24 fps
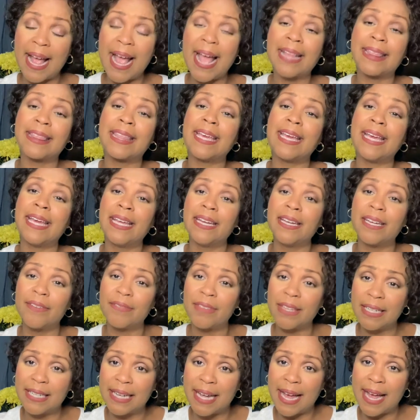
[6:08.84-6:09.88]
At the end of
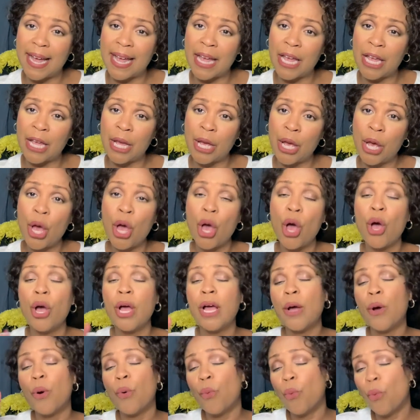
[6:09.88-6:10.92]
the day,
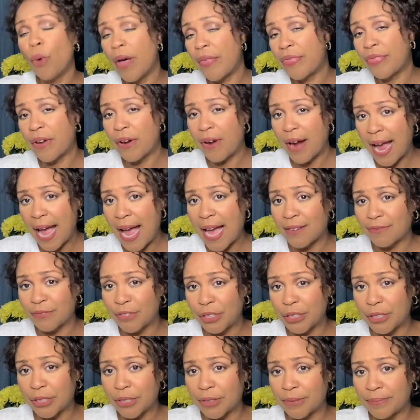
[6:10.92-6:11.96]
what they're
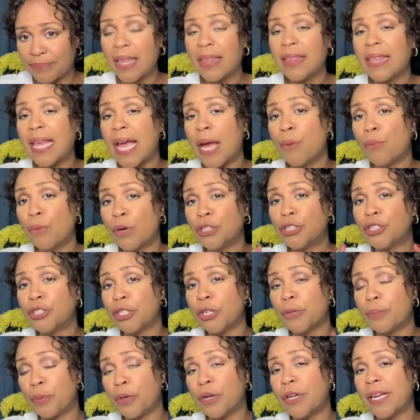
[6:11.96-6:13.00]
after, they want you
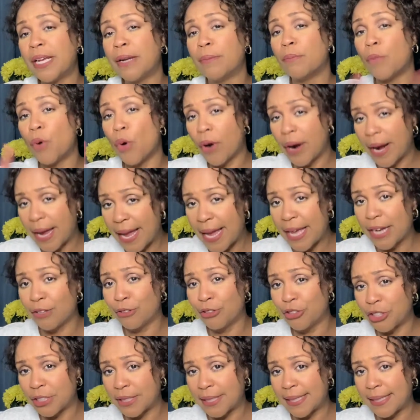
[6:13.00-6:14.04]
to put in more
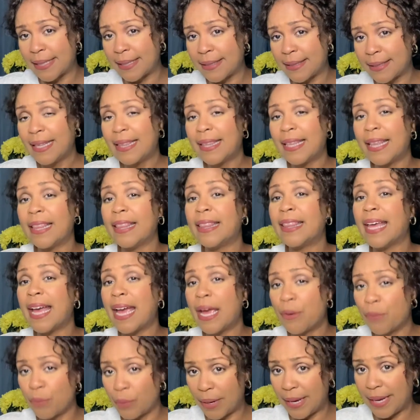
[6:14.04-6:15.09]
energy than
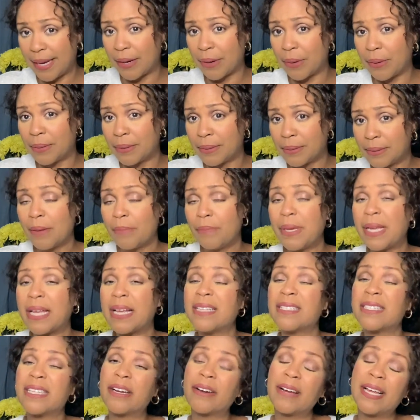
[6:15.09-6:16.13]
they will
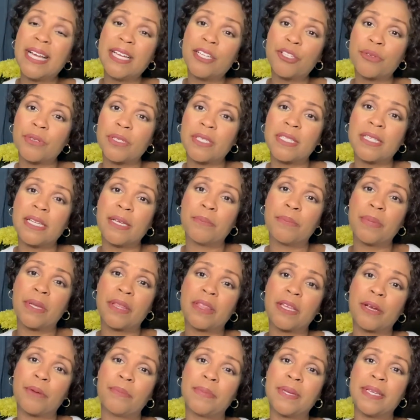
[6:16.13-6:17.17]
because they're interested, but
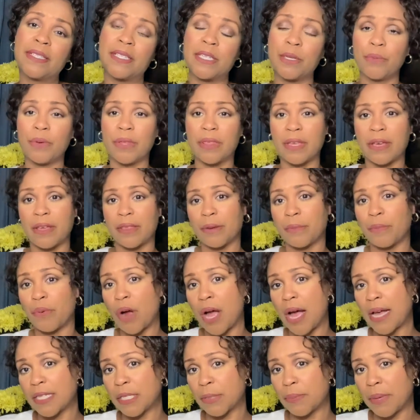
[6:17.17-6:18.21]
they're busy with other
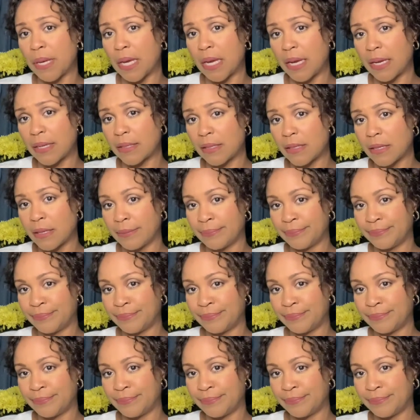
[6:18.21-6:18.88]
prospects.